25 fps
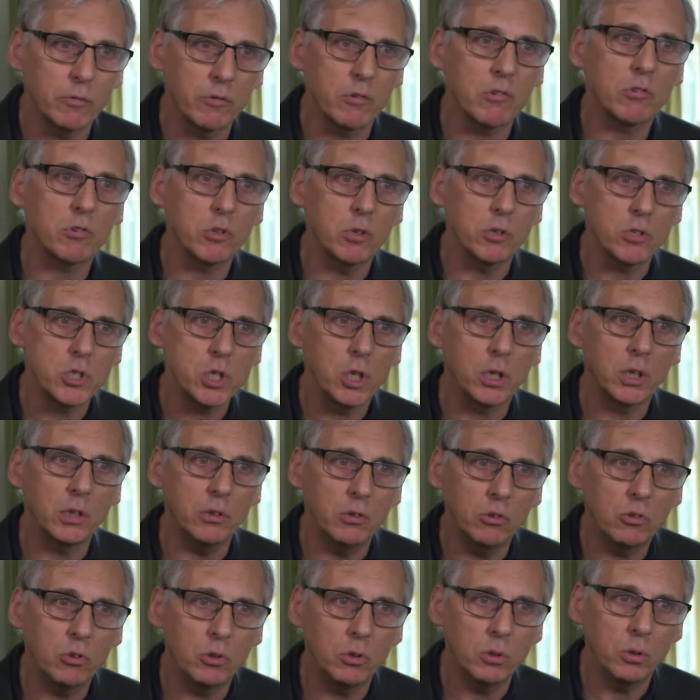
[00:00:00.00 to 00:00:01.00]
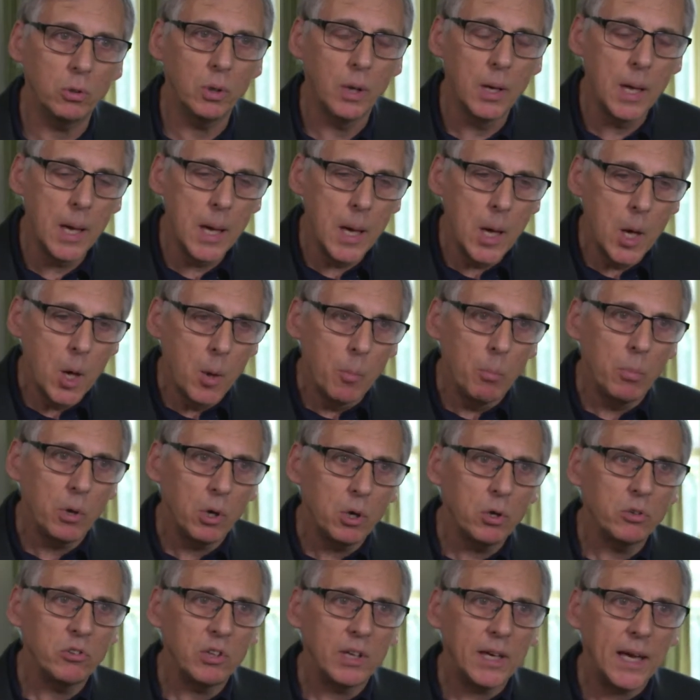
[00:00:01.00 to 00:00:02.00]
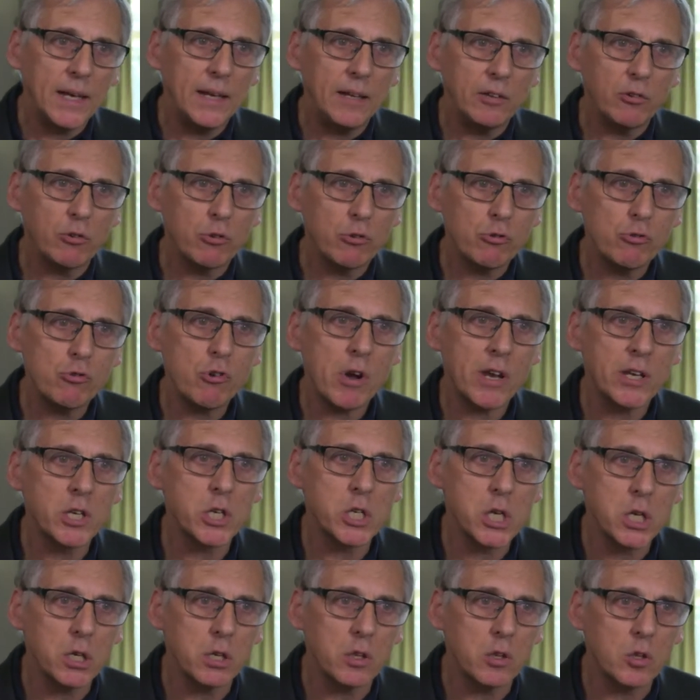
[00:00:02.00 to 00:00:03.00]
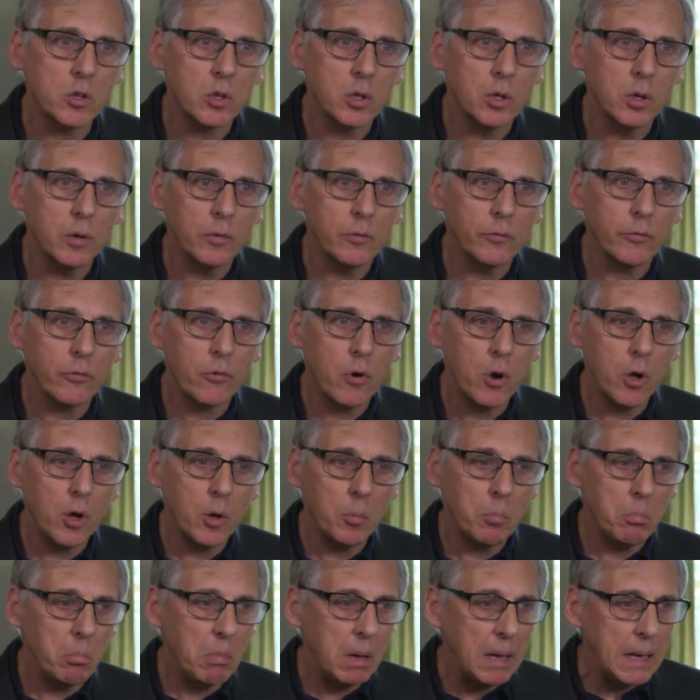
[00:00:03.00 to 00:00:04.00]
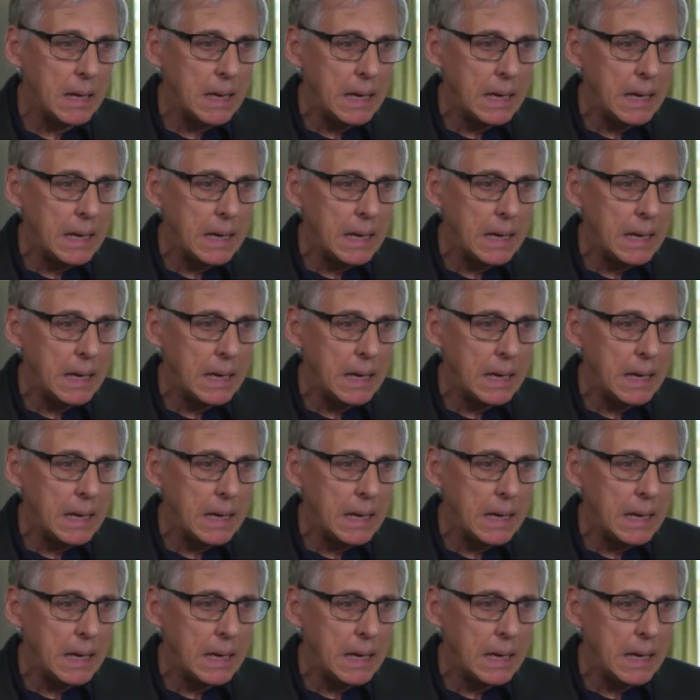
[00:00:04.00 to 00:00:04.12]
of research you can do because, again, it stretches from